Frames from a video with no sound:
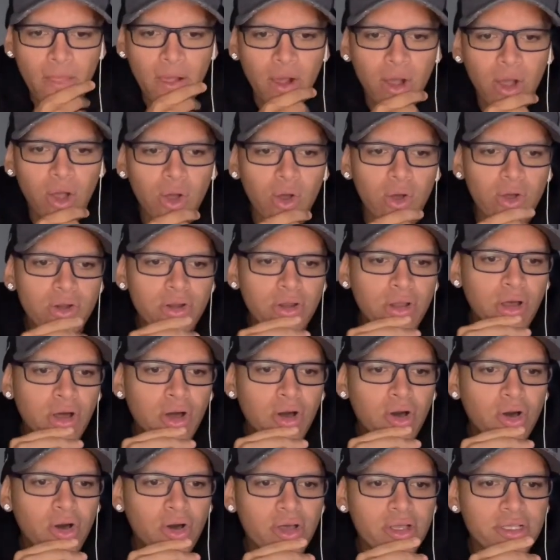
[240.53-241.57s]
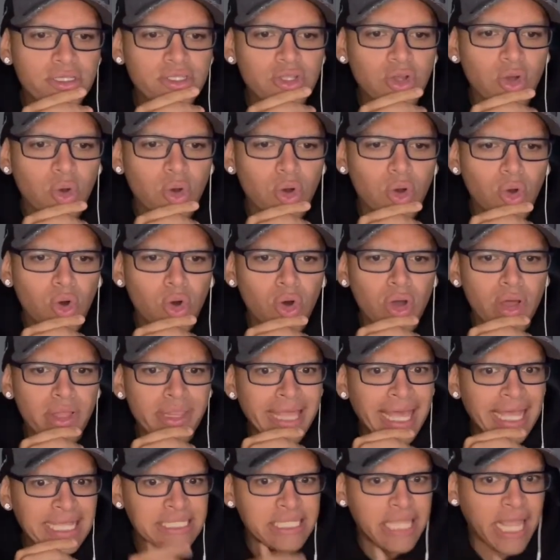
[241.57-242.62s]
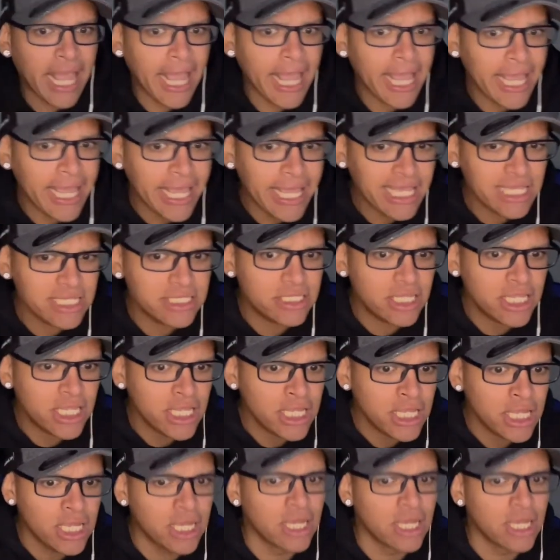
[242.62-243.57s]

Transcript: Oh no, it's the oh that's hazing.